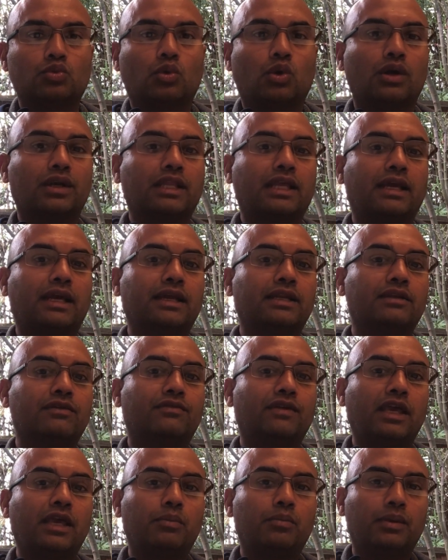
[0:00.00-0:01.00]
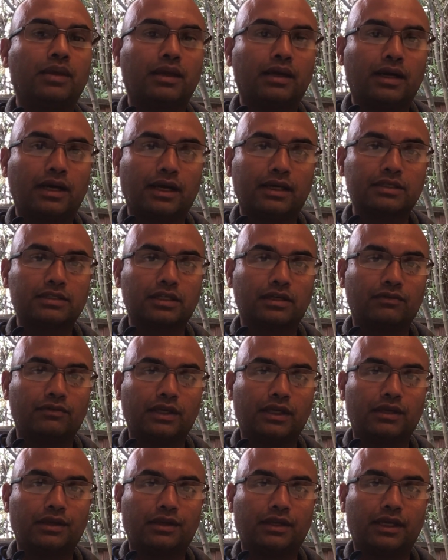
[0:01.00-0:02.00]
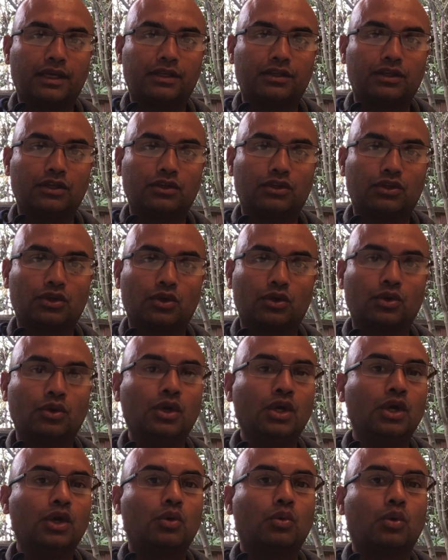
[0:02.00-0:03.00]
What kind of APIs are we connecting to?